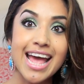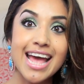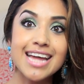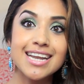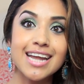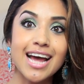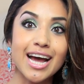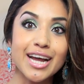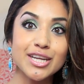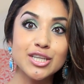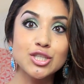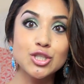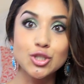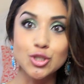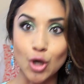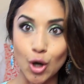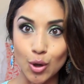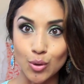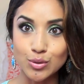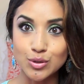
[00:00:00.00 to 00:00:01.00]
And I
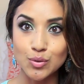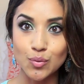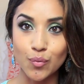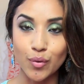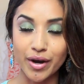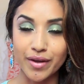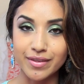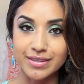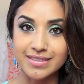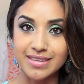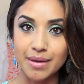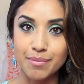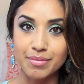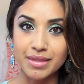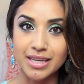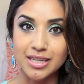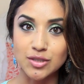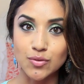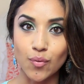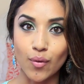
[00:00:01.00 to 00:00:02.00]
don't wear the
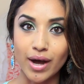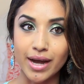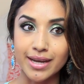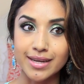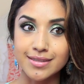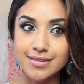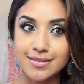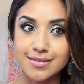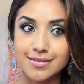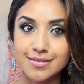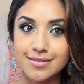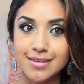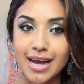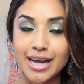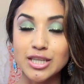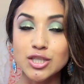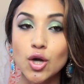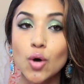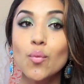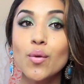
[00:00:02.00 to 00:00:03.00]
same thing twice.
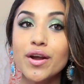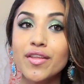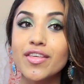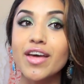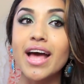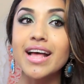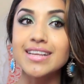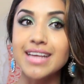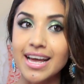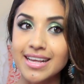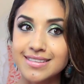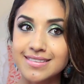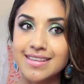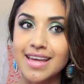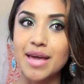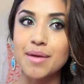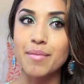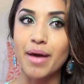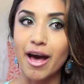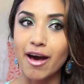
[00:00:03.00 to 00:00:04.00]
I don't wear the
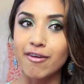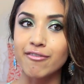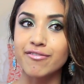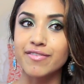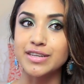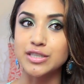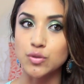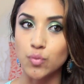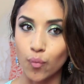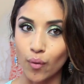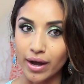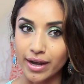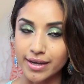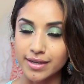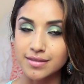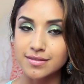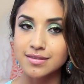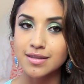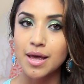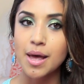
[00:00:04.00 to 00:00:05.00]
same outfit
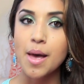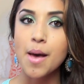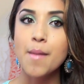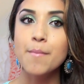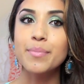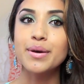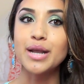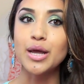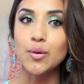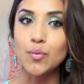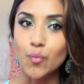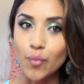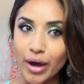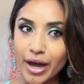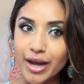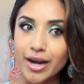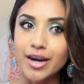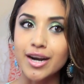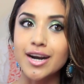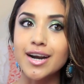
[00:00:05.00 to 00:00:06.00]
twice, but I
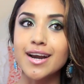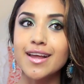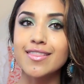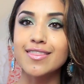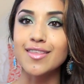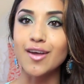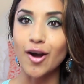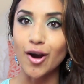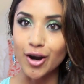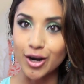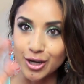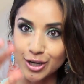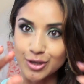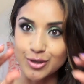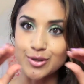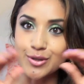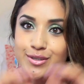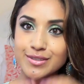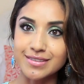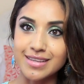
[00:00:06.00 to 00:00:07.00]
wear the
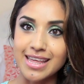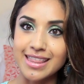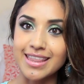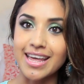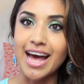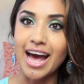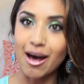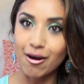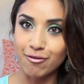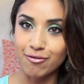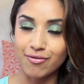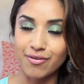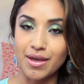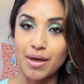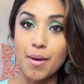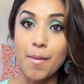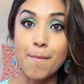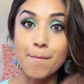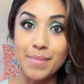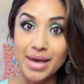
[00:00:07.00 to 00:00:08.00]
articles in the
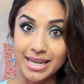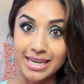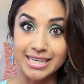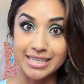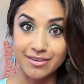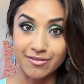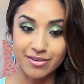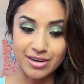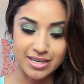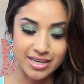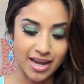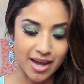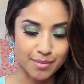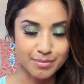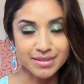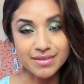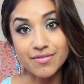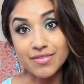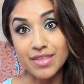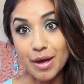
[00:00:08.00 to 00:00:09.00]
outfit many different
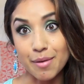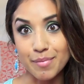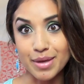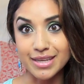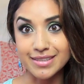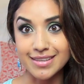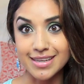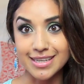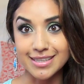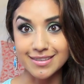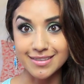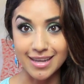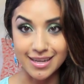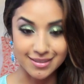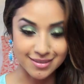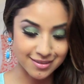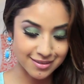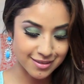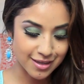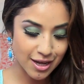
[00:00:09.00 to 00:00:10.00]
times if that makes any
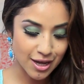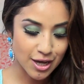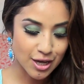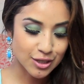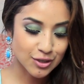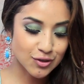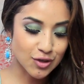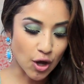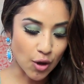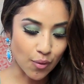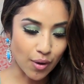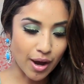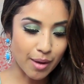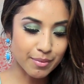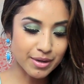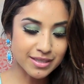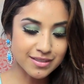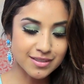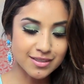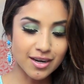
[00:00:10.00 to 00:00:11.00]
sense. So I'm
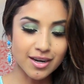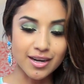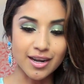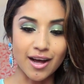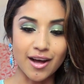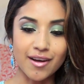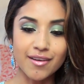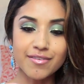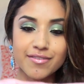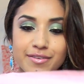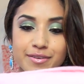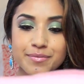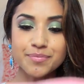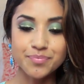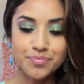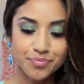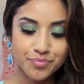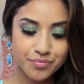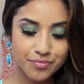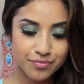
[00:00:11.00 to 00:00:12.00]
gonna start off
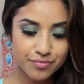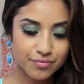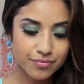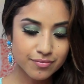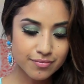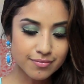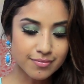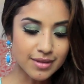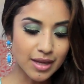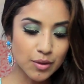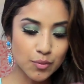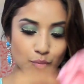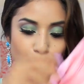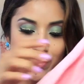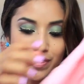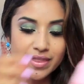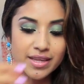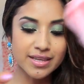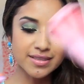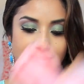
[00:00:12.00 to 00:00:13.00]

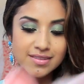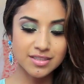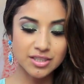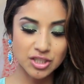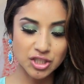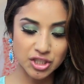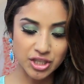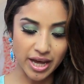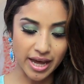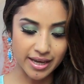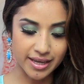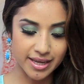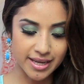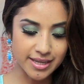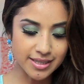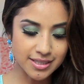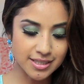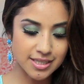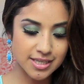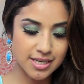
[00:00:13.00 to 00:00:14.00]
with this
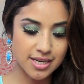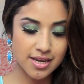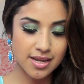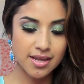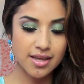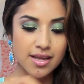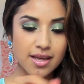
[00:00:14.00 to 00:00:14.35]
jacket.